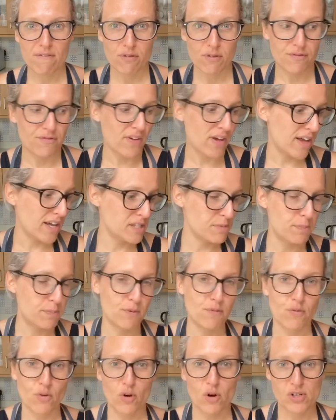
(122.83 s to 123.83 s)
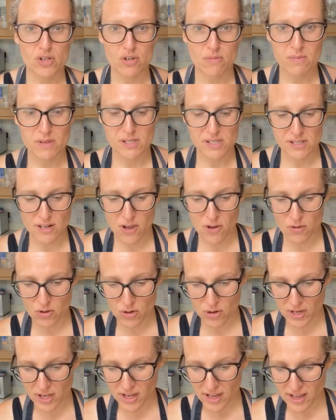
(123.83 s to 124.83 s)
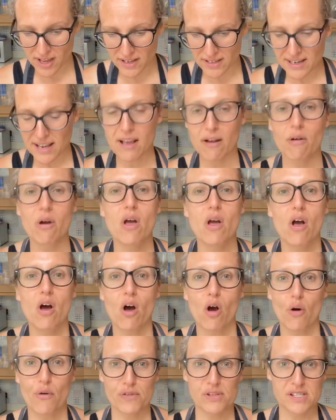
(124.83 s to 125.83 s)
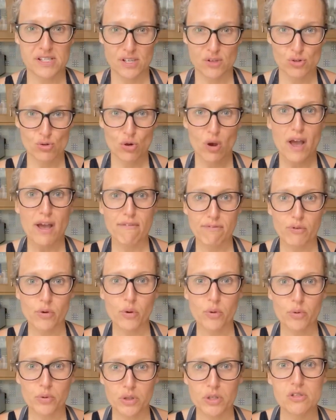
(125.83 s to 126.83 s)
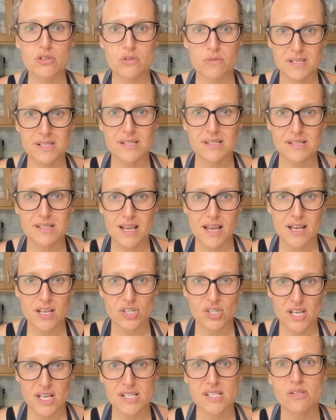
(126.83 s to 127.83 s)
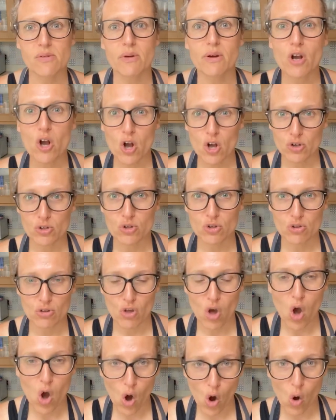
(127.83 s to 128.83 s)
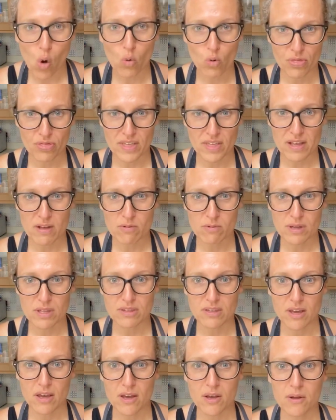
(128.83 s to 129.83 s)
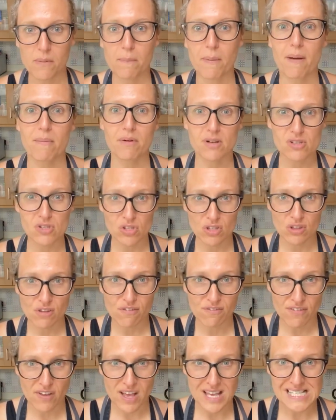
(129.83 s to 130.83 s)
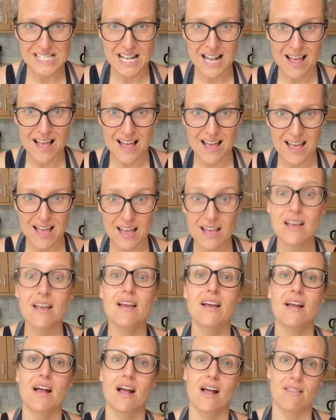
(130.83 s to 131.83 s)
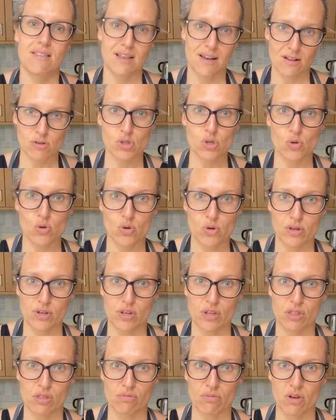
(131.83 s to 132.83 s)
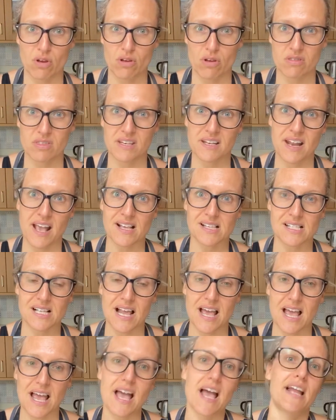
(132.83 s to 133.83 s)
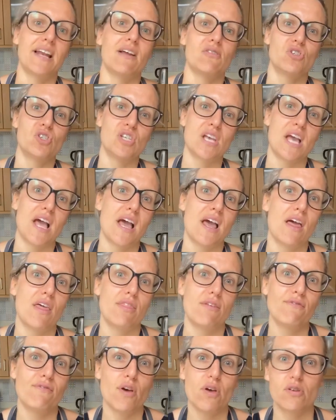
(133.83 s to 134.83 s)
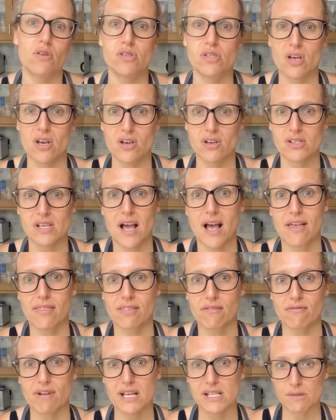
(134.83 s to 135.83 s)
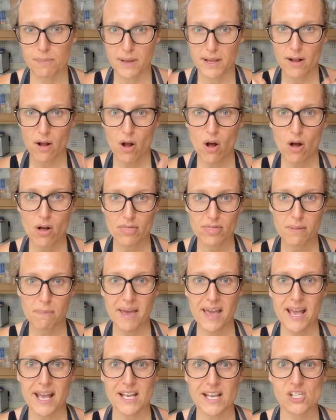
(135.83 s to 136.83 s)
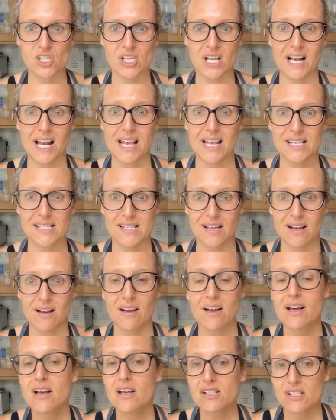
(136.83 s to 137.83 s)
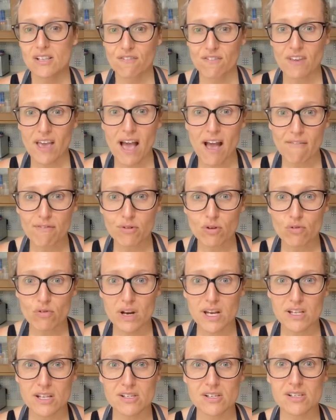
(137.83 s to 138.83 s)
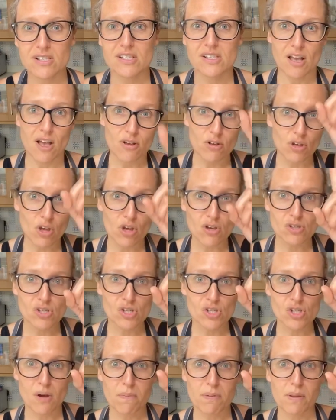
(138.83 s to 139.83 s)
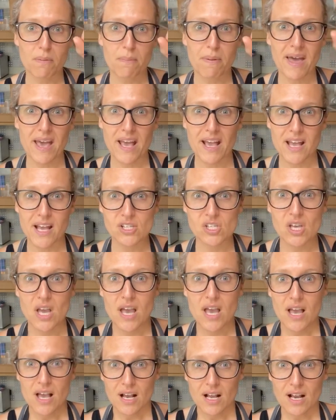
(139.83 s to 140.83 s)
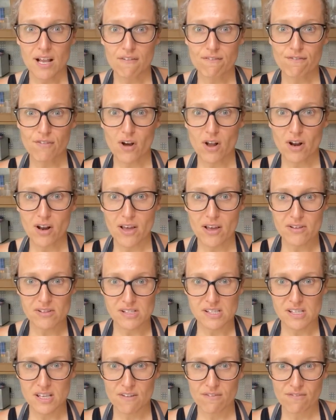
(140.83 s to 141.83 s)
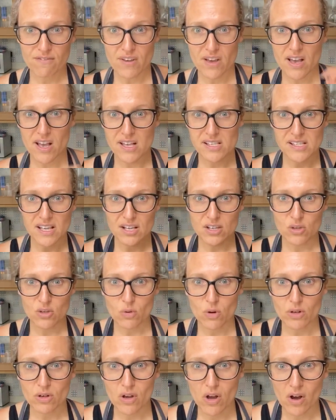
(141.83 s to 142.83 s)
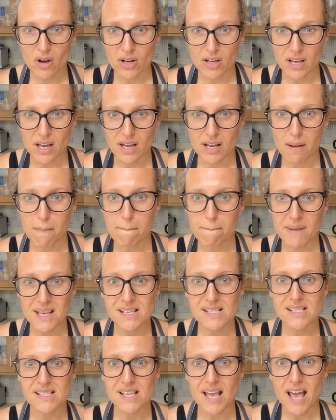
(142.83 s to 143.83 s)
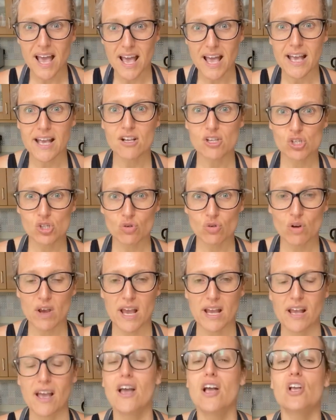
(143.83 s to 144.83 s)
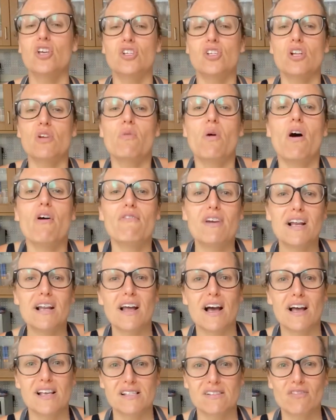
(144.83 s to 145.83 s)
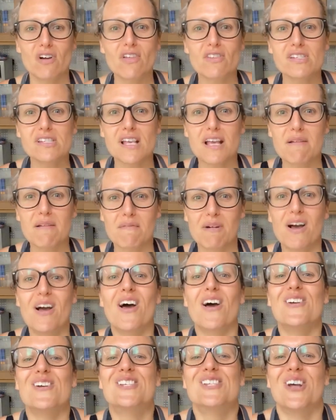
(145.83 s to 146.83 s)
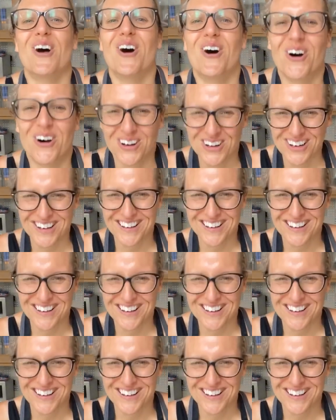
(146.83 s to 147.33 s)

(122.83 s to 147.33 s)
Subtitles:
first before I do my slow cooker. Now, obviously trifle you do in stages, so I can't do the whole thing with you, but I'm going to do the first layer and then I'll talk you through the next layer and I'll share the photos and the recipe on the page later. So if you haven't already done so, go to the top of the page, click follow, see first, and you are not going to miss a trick. Do you know what I realised? I've got the same clothes on.